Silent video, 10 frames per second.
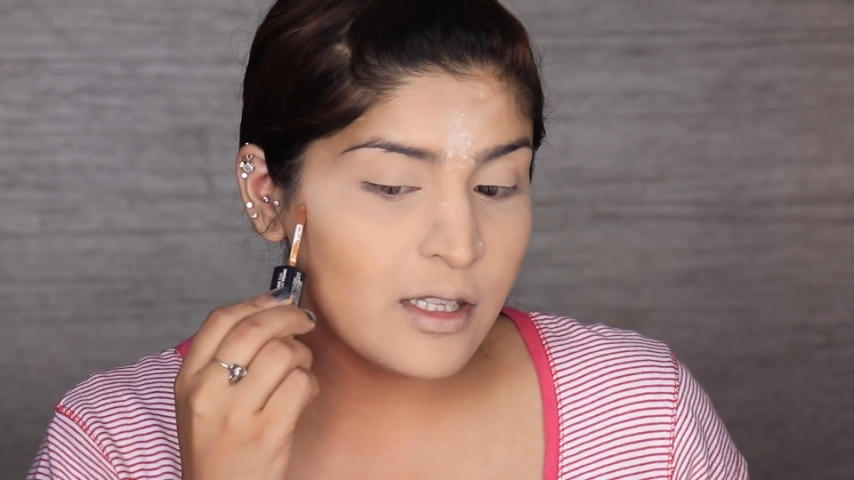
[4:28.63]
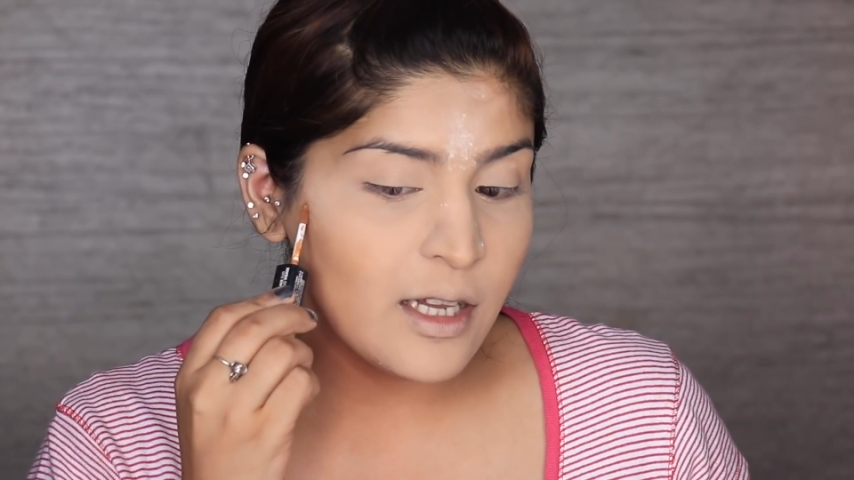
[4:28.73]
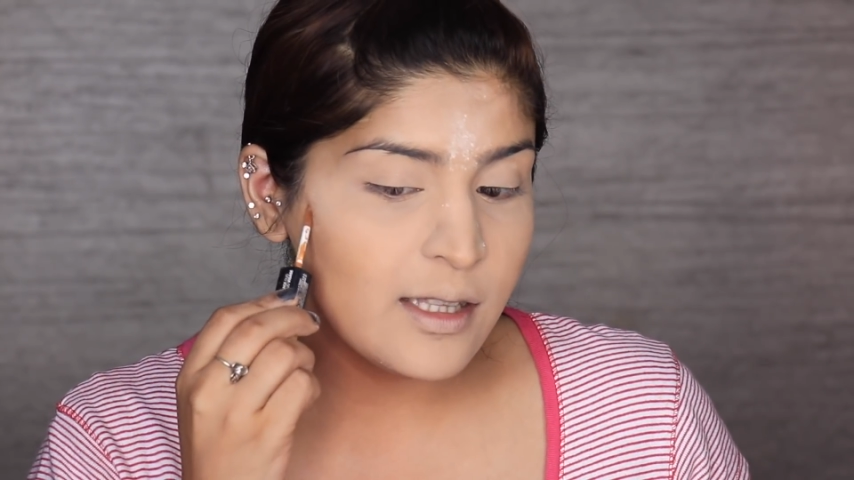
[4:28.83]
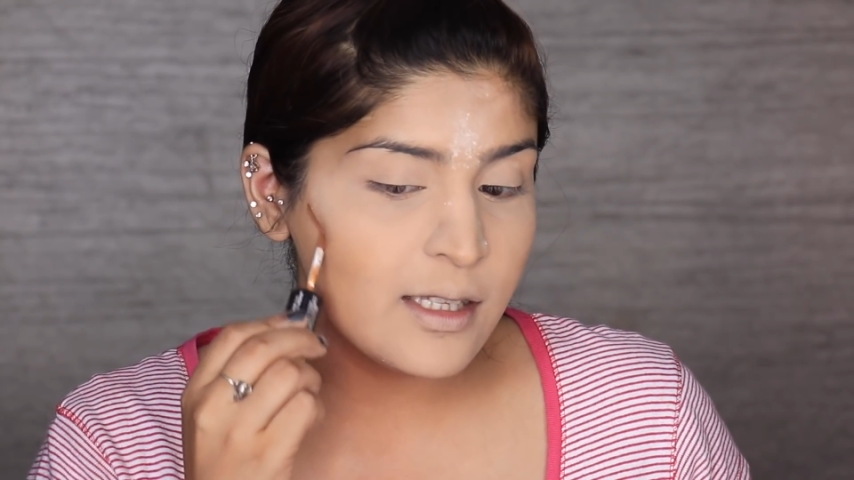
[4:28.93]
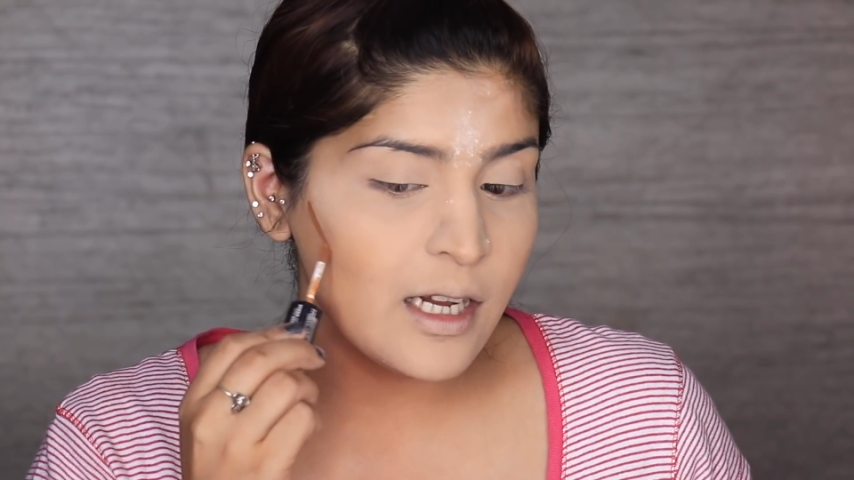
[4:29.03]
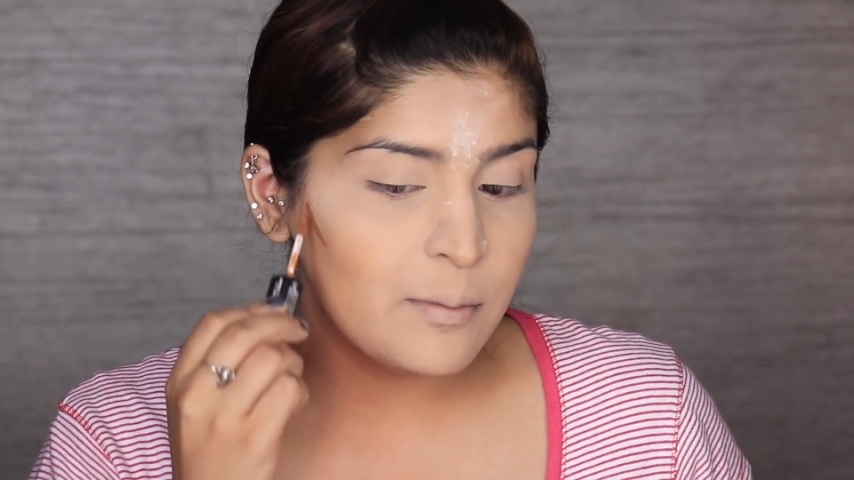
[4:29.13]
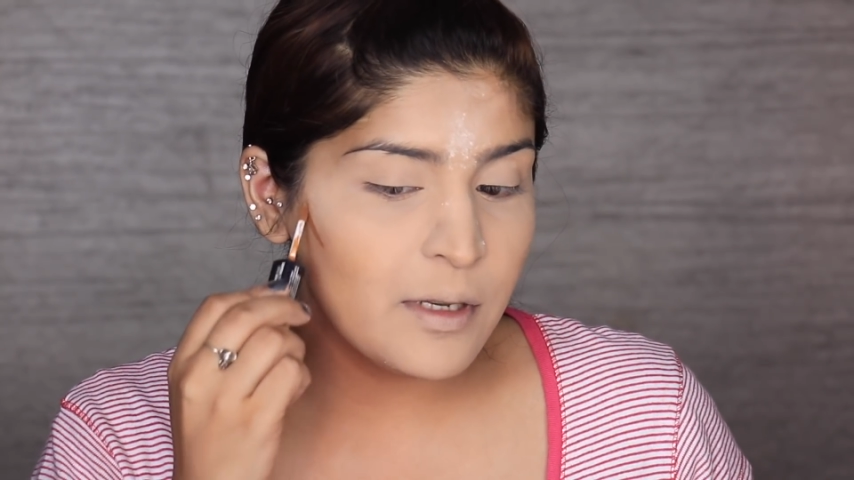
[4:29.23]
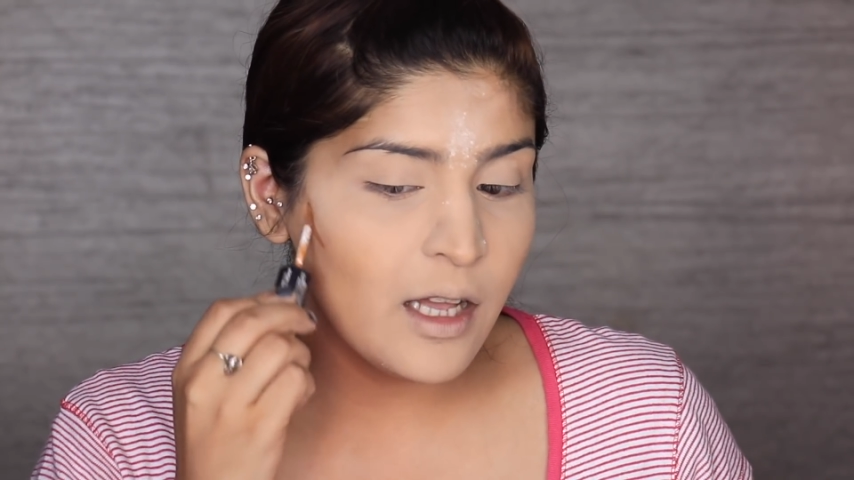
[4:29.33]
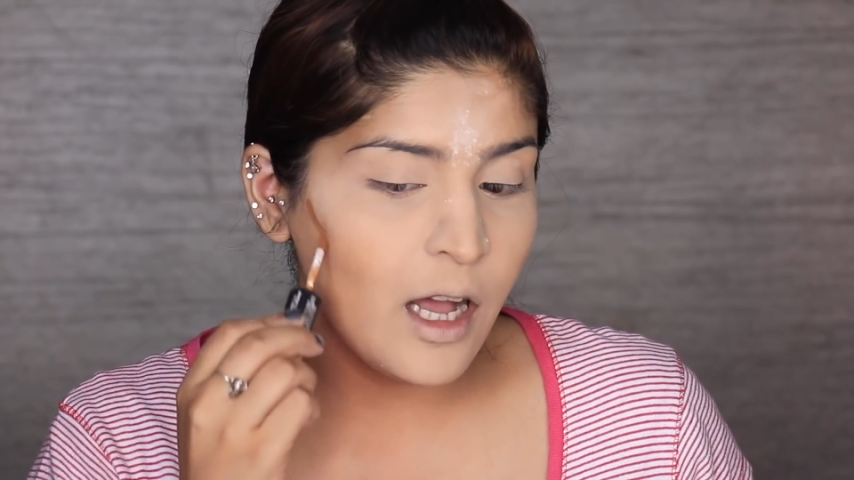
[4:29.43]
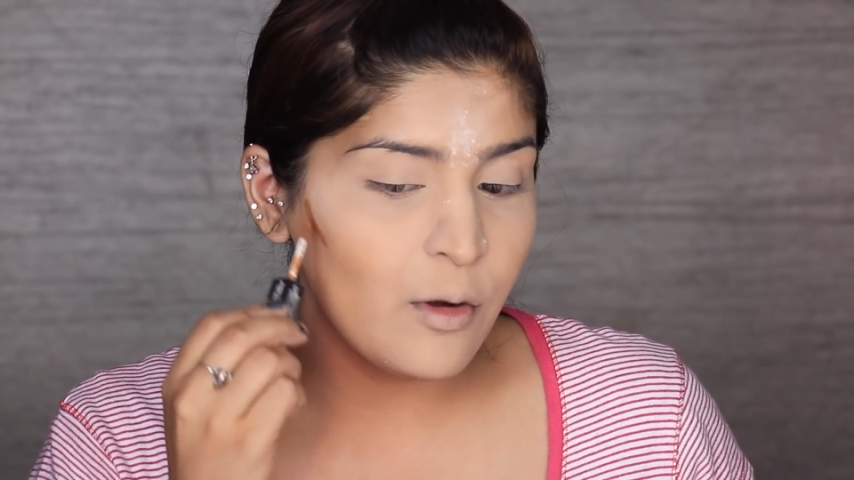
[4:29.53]
start
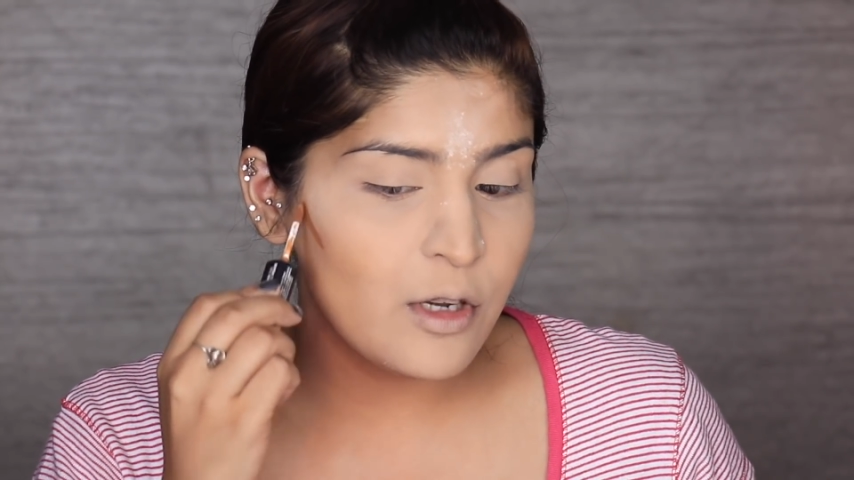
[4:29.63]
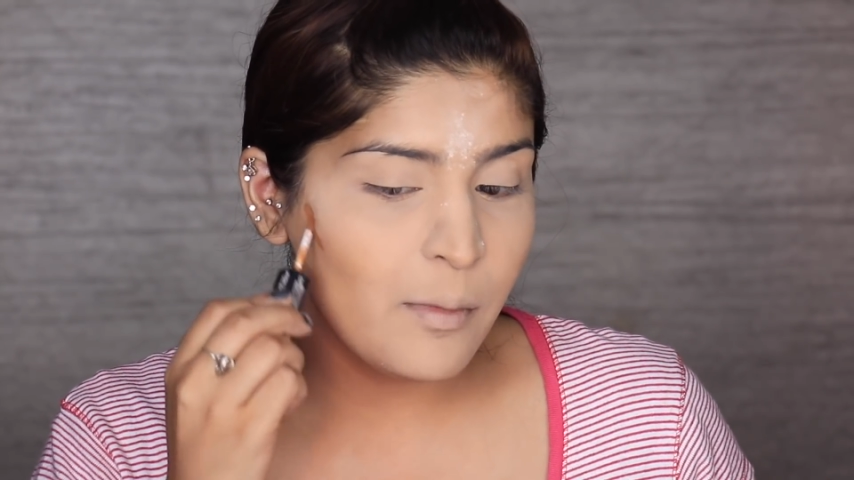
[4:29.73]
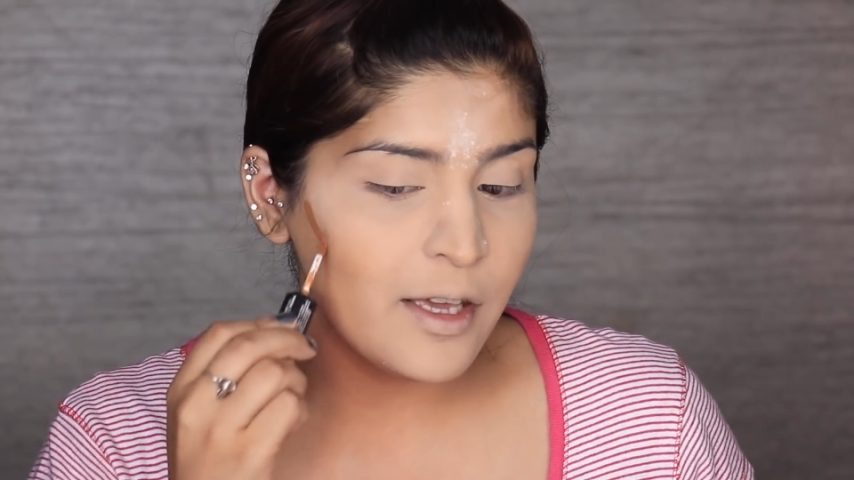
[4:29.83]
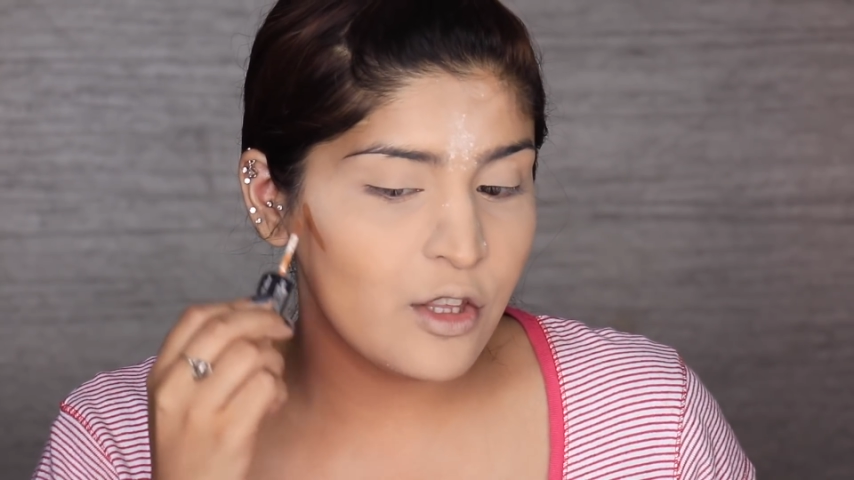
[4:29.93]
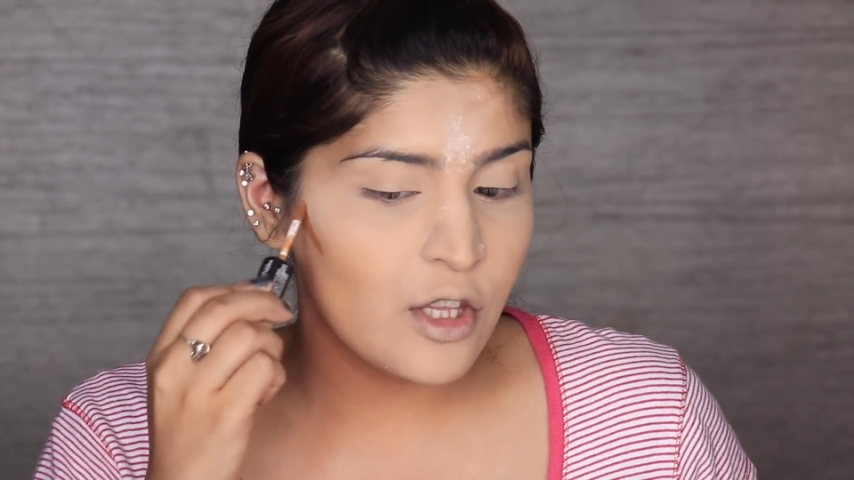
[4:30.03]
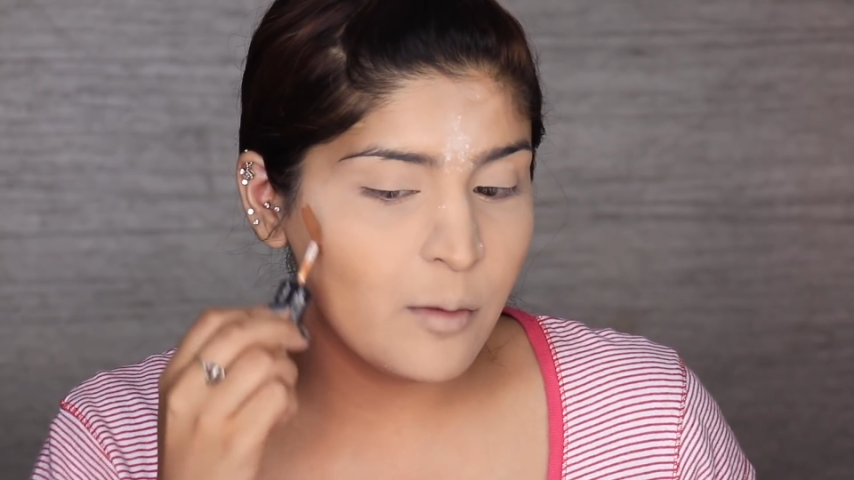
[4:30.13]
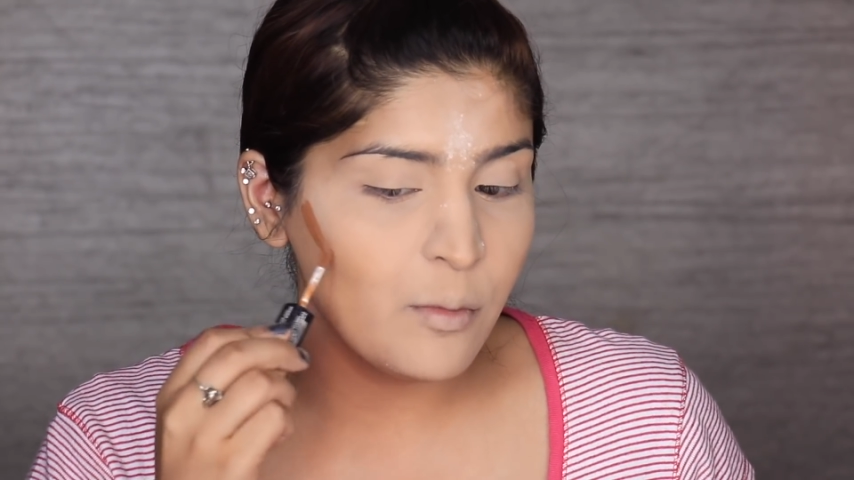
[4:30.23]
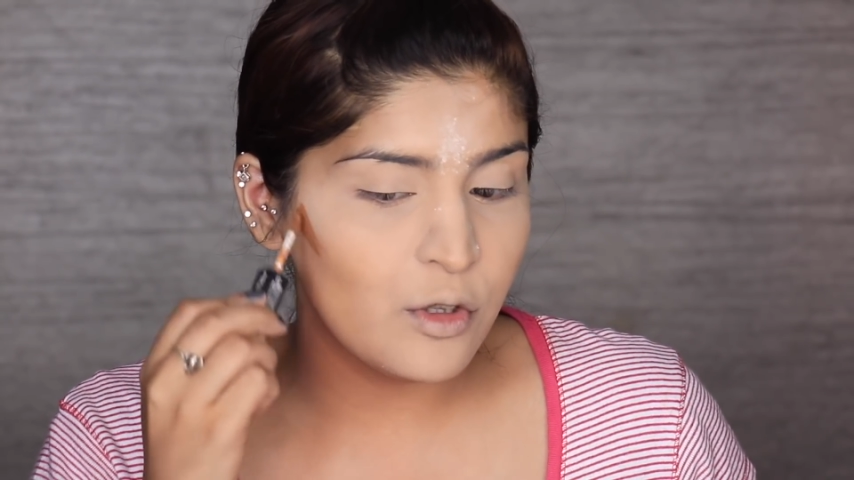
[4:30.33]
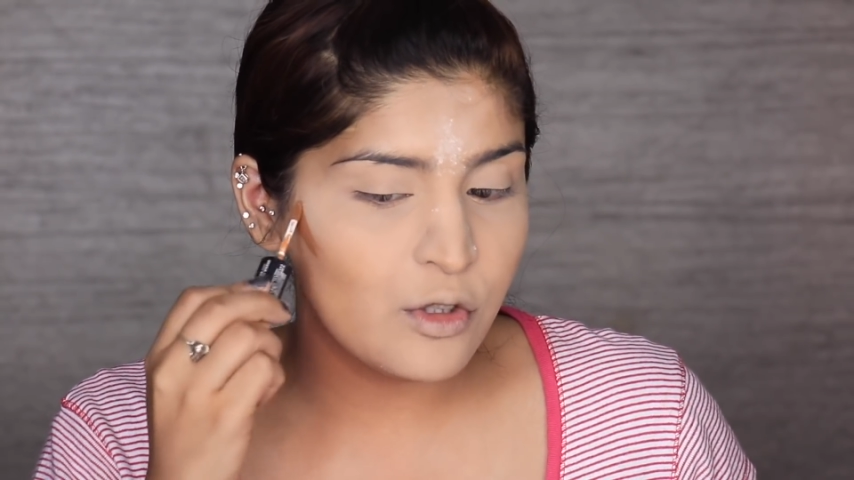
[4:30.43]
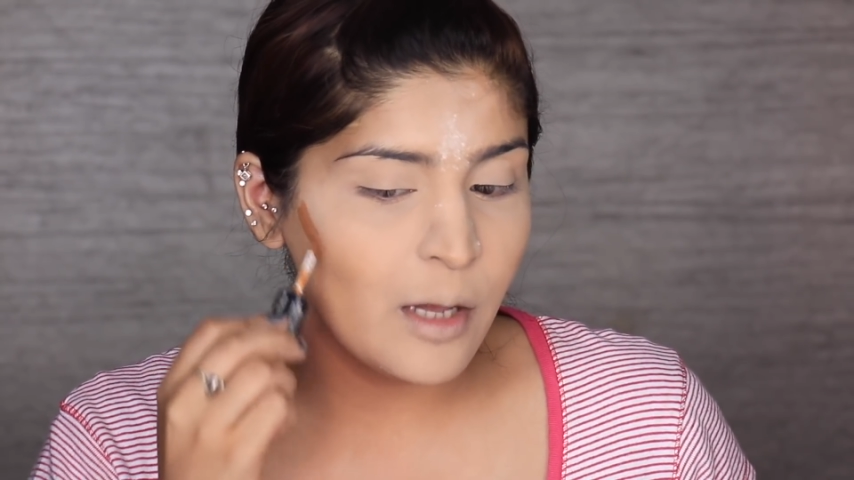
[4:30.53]
sculpting out my cheekbone.